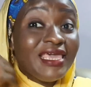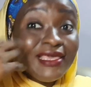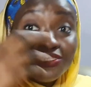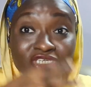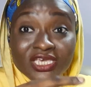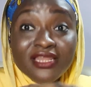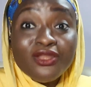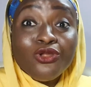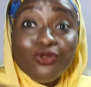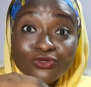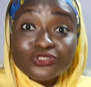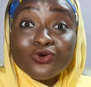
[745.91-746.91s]
aging,
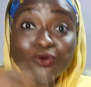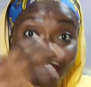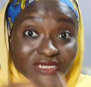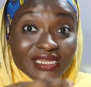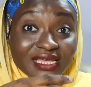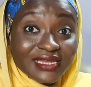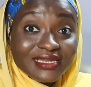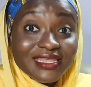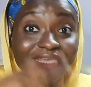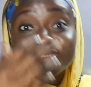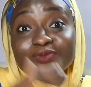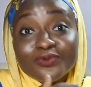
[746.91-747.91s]
looks older than
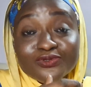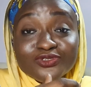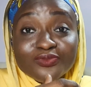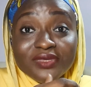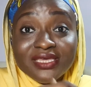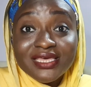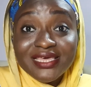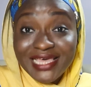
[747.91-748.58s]
they are supposed to be.